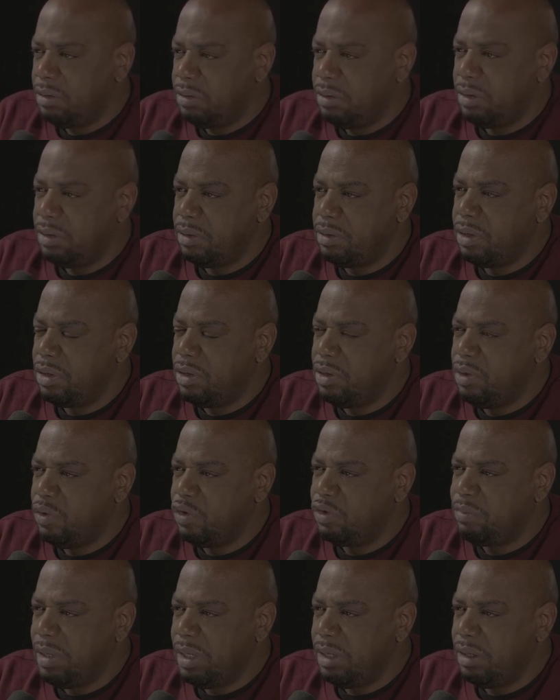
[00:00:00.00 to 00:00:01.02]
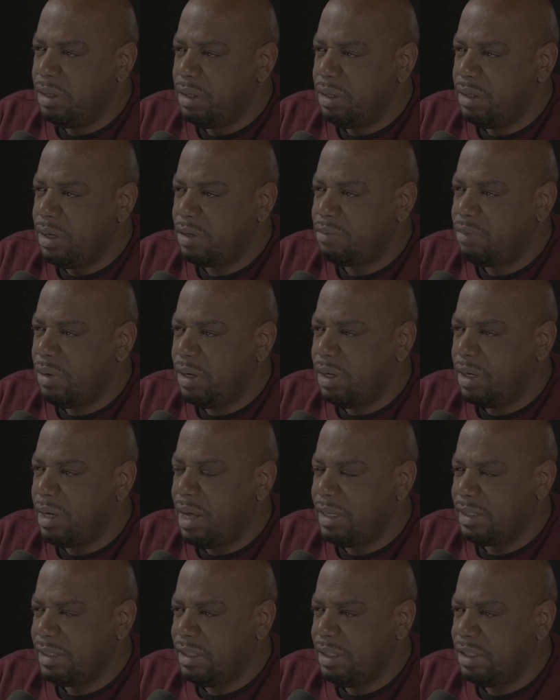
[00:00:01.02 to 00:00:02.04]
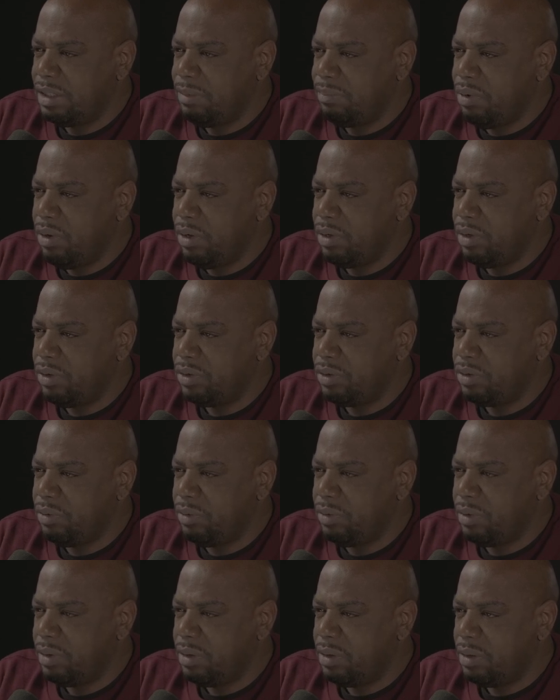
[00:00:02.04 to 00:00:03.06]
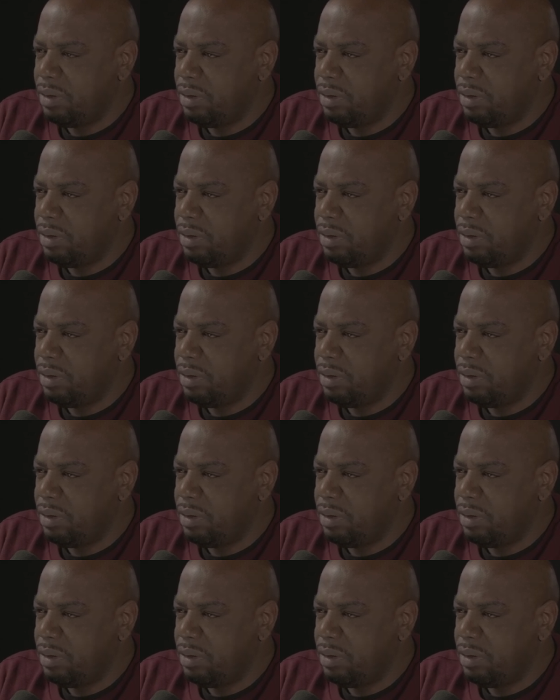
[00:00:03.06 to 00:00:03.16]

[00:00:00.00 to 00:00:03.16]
to the to the news media, and that's why they kind of seized upon your story.